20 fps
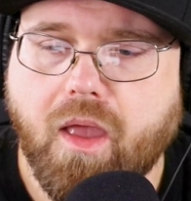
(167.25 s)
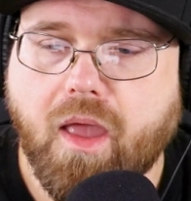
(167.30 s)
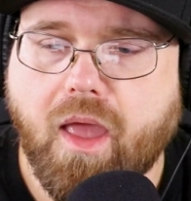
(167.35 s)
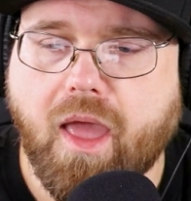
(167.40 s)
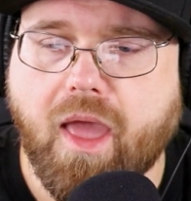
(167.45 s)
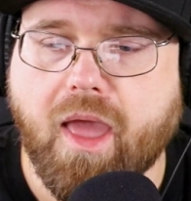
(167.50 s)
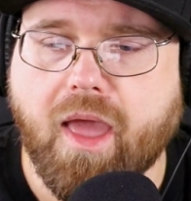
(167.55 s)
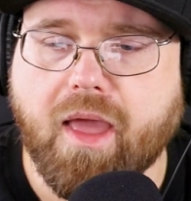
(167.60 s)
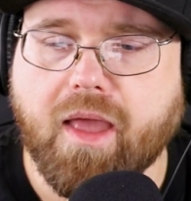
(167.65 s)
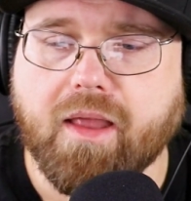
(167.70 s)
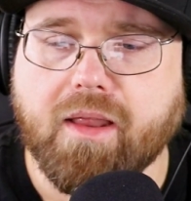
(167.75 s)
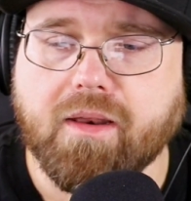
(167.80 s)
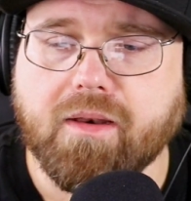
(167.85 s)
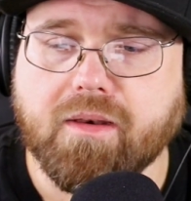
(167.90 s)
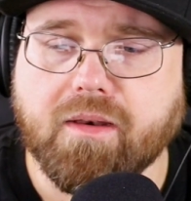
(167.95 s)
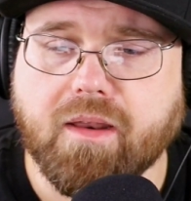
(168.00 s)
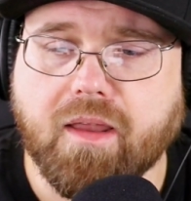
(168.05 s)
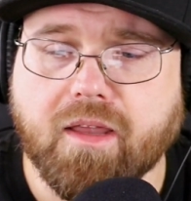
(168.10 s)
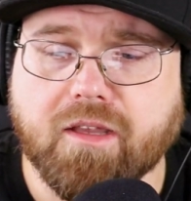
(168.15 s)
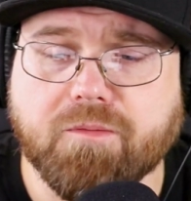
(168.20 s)

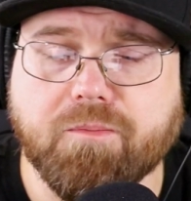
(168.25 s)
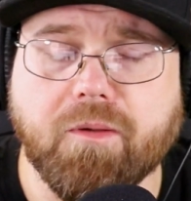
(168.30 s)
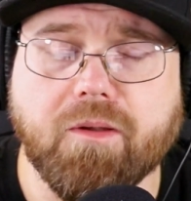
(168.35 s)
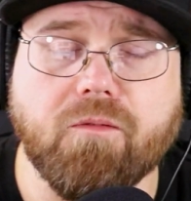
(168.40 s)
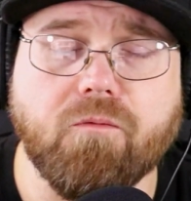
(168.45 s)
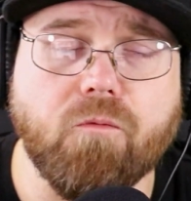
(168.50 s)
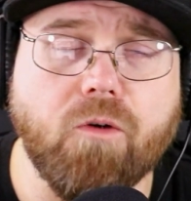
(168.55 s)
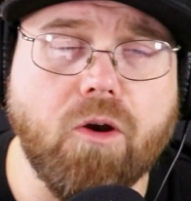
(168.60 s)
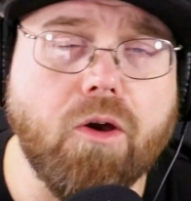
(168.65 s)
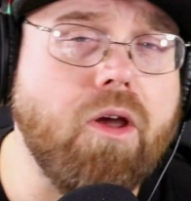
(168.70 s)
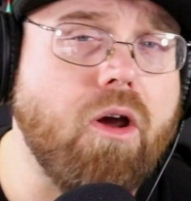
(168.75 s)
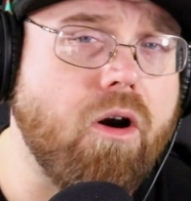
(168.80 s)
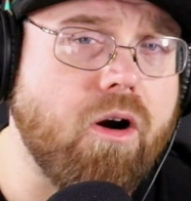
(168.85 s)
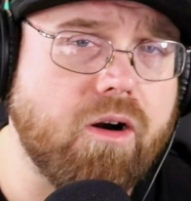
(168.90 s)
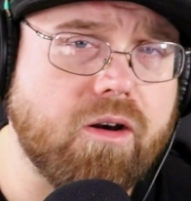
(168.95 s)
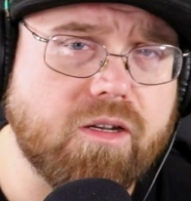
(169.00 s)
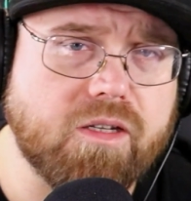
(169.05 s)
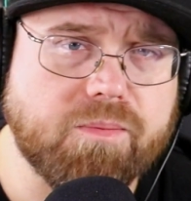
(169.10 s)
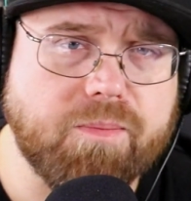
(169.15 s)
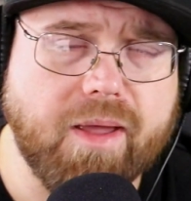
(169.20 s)
And it's been really
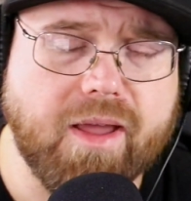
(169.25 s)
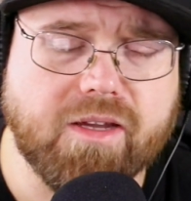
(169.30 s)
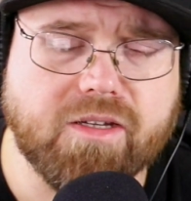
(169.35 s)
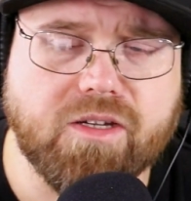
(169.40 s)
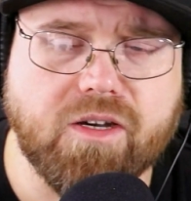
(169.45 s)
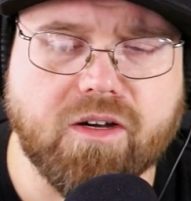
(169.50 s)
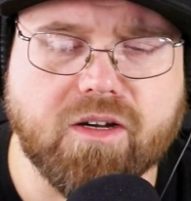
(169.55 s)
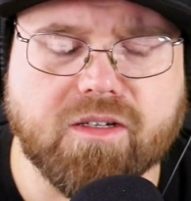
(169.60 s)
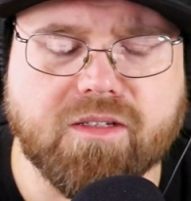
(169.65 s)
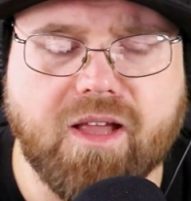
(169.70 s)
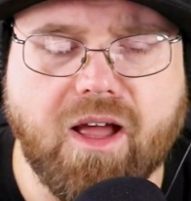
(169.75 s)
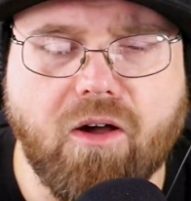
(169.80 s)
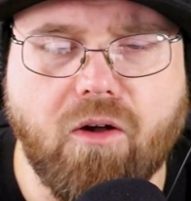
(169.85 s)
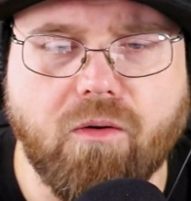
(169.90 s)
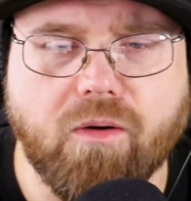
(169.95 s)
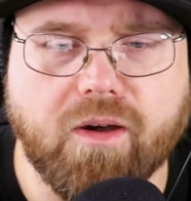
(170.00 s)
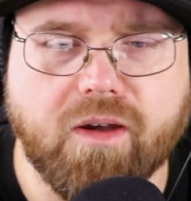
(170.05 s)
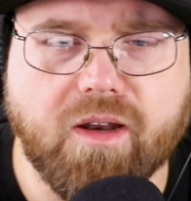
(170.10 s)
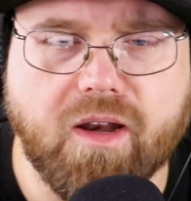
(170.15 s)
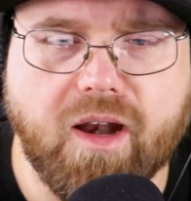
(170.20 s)
hard this past year because not
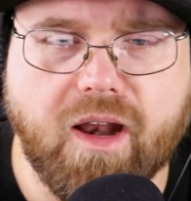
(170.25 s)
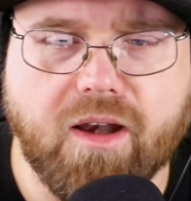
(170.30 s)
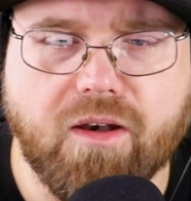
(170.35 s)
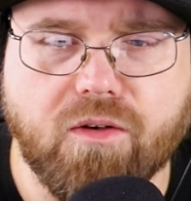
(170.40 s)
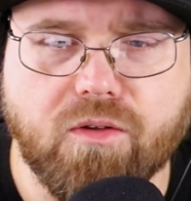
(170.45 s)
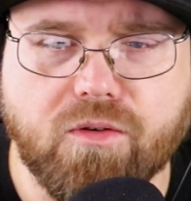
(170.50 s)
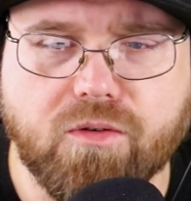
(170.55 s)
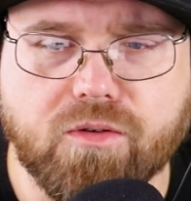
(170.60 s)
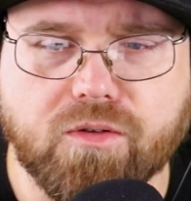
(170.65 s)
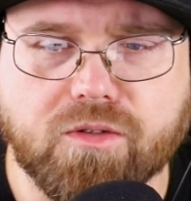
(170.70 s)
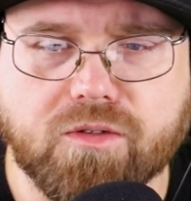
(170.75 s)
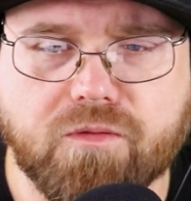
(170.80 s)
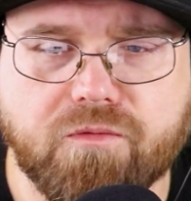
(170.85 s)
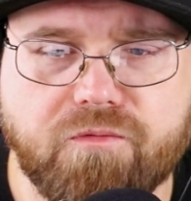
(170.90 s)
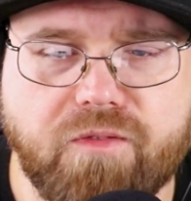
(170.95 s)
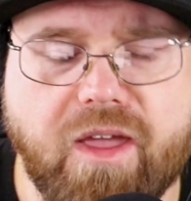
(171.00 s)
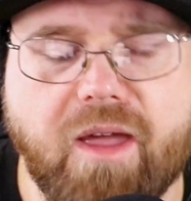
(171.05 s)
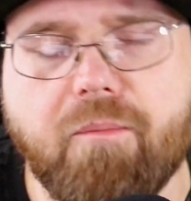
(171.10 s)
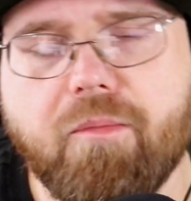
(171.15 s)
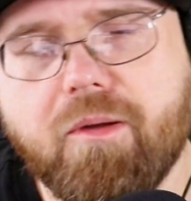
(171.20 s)
only did I lose
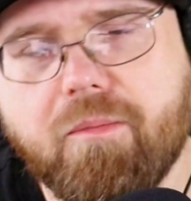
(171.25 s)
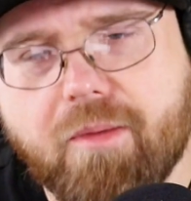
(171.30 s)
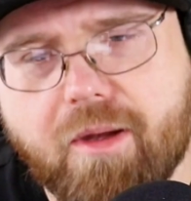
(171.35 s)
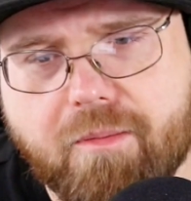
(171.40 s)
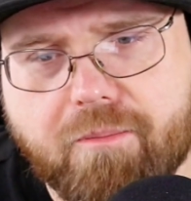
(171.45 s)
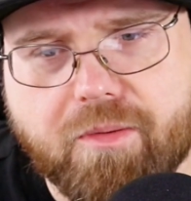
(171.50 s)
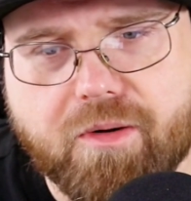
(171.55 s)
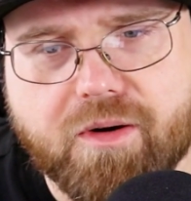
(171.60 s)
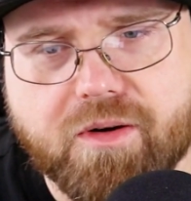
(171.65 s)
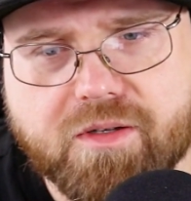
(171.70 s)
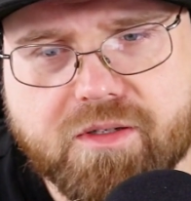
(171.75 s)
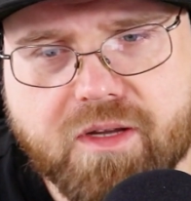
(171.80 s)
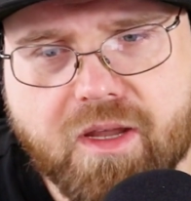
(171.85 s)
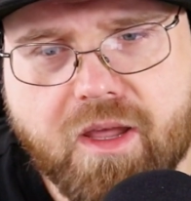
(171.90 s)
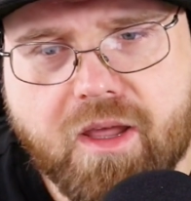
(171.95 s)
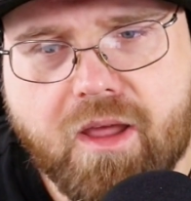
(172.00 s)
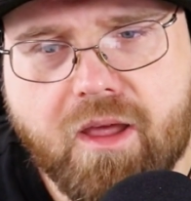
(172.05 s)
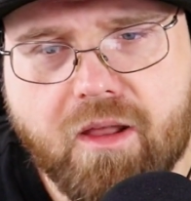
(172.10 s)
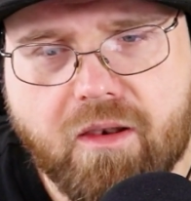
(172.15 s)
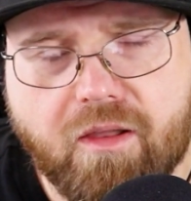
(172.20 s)
family members
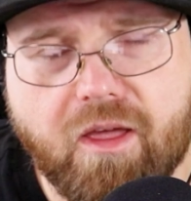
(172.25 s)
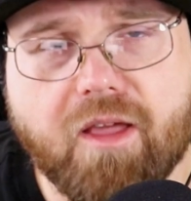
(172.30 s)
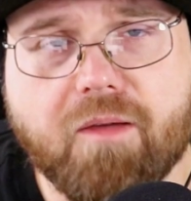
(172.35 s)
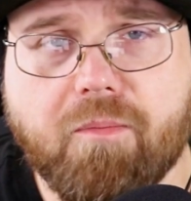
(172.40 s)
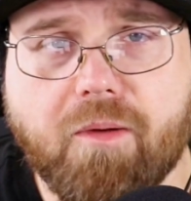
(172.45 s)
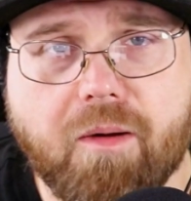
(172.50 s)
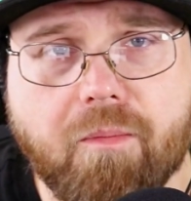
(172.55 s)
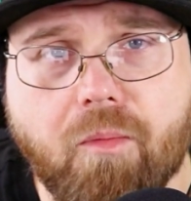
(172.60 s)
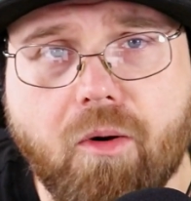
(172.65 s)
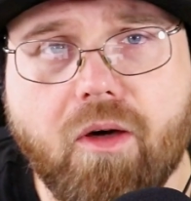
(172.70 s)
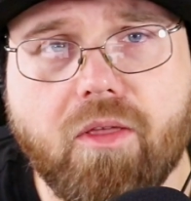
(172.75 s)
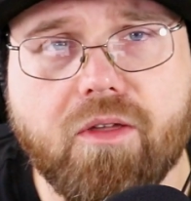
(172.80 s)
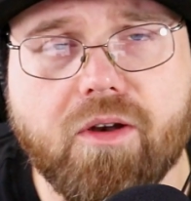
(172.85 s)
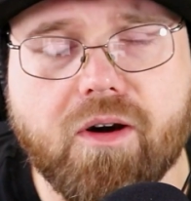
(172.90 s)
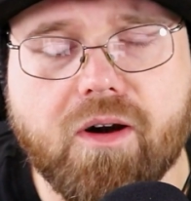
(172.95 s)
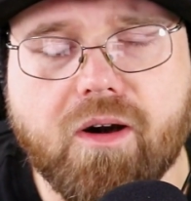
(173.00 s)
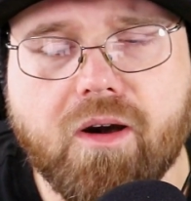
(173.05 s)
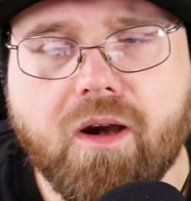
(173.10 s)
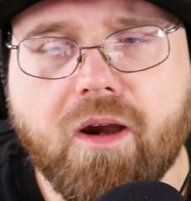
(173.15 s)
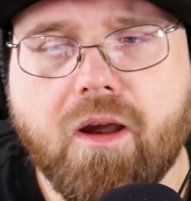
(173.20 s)
like my
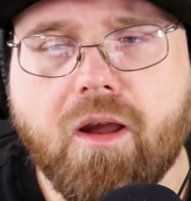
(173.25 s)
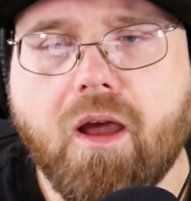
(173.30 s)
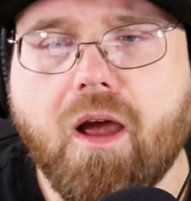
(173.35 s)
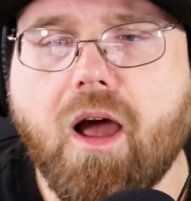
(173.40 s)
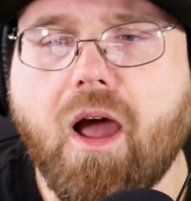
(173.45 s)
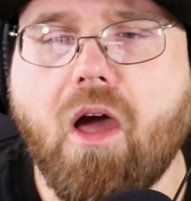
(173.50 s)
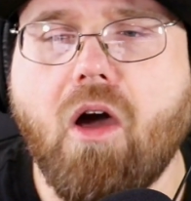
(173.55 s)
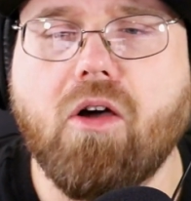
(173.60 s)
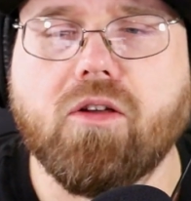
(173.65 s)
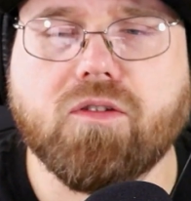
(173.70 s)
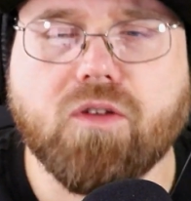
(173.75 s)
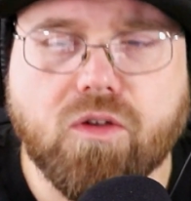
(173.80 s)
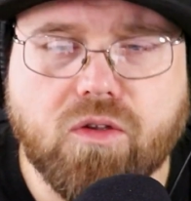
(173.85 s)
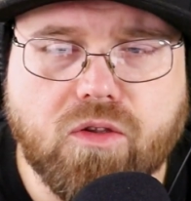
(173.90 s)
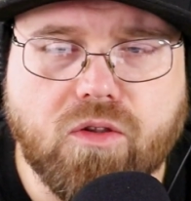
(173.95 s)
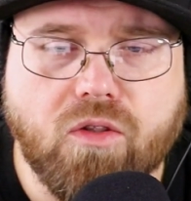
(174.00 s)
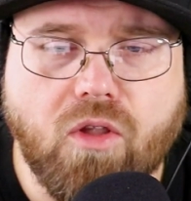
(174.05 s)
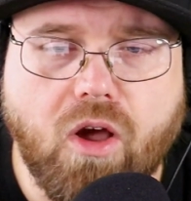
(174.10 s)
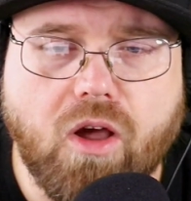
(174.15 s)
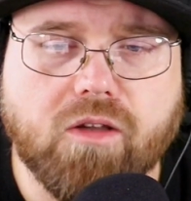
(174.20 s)
mother, I also
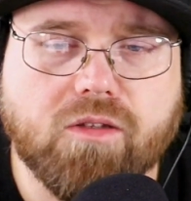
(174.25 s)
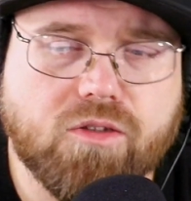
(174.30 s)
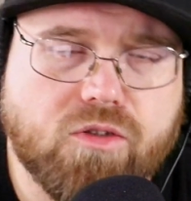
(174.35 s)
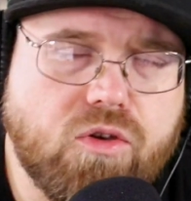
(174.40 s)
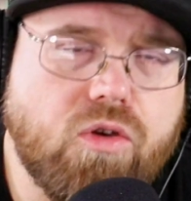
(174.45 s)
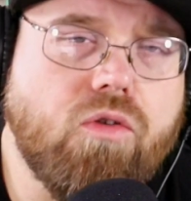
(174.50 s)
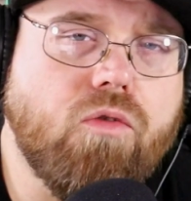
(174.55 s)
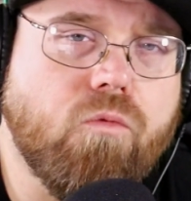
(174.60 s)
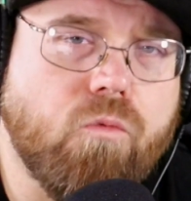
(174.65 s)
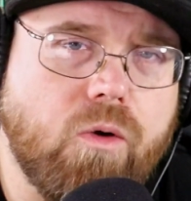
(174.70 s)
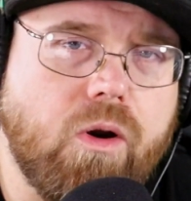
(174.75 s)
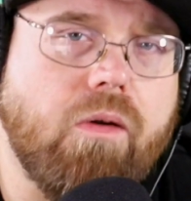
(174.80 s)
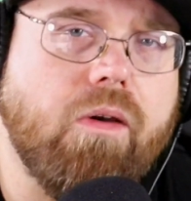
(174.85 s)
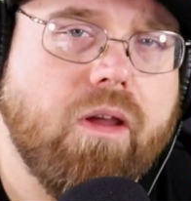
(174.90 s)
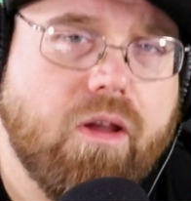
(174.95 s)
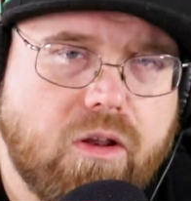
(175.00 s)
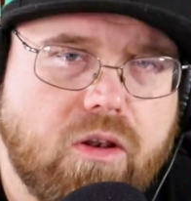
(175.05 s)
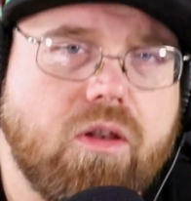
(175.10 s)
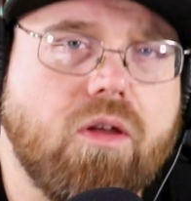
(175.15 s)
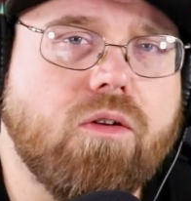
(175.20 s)
lost two really
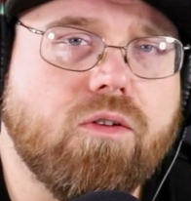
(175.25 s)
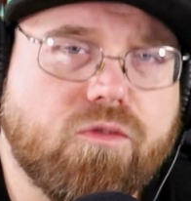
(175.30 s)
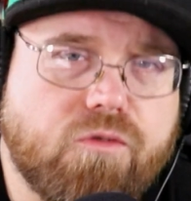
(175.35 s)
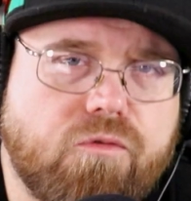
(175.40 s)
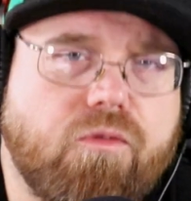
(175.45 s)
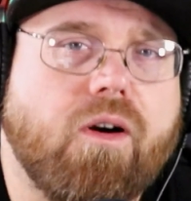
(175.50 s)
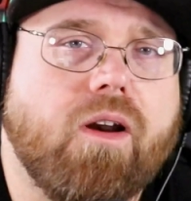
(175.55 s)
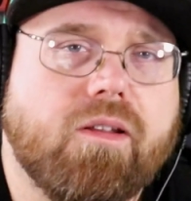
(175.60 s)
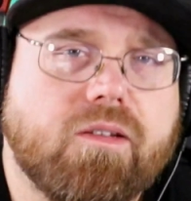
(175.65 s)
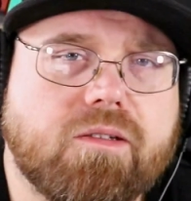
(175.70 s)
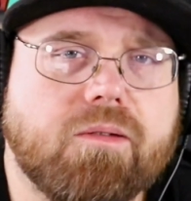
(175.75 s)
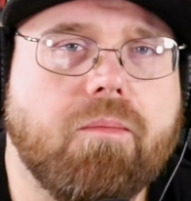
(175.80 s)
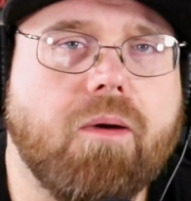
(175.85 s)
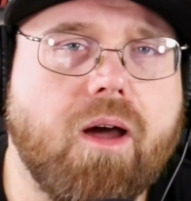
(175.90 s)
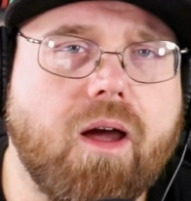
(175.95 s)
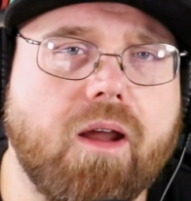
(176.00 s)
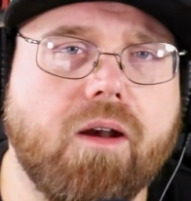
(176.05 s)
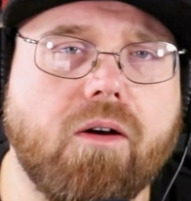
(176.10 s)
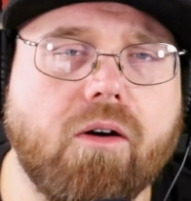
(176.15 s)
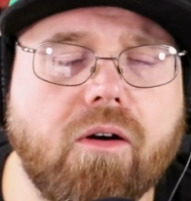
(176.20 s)
close friends of
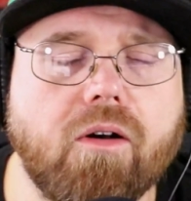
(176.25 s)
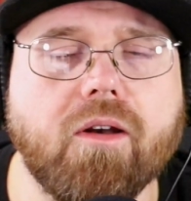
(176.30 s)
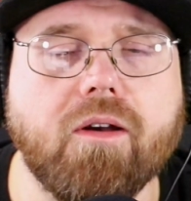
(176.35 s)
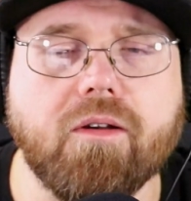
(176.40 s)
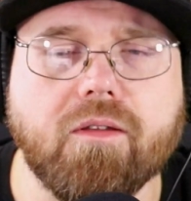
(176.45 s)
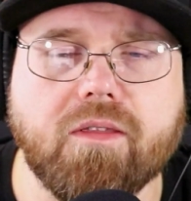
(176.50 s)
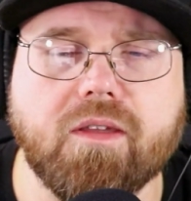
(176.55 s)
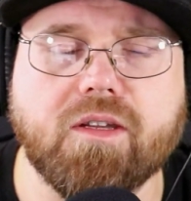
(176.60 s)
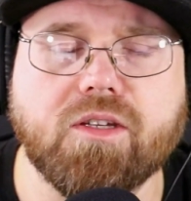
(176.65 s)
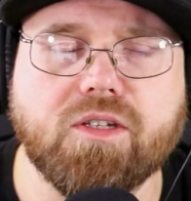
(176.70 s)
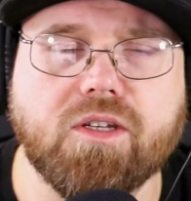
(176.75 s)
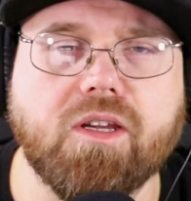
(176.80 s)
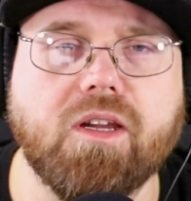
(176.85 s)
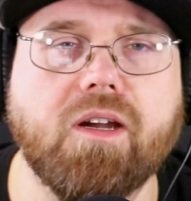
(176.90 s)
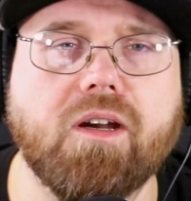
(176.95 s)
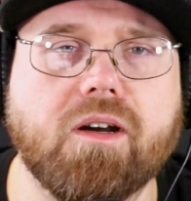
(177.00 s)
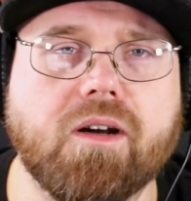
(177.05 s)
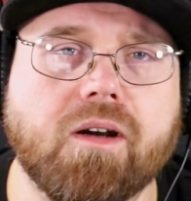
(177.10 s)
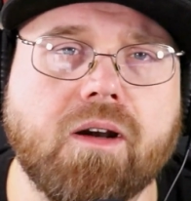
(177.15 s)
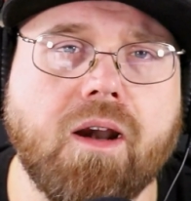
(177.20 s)
mine earlier this
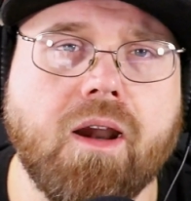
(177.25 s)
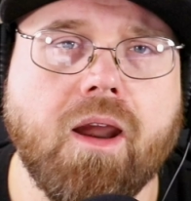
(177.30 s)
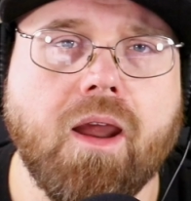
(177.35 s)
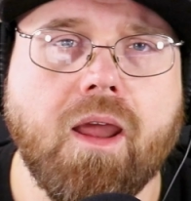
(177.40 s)
year.